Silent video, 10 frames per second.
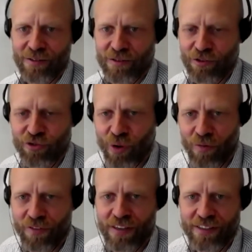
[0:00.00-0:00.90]

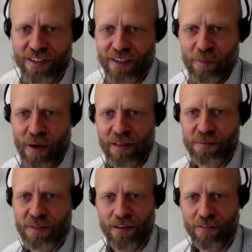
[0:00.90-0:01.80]
solve this by
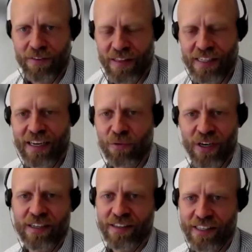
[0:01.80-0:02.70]
themselves. They didn't
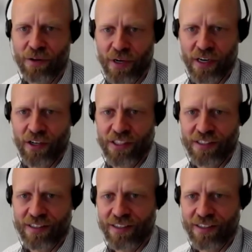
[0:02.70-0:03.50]
really need the regulation.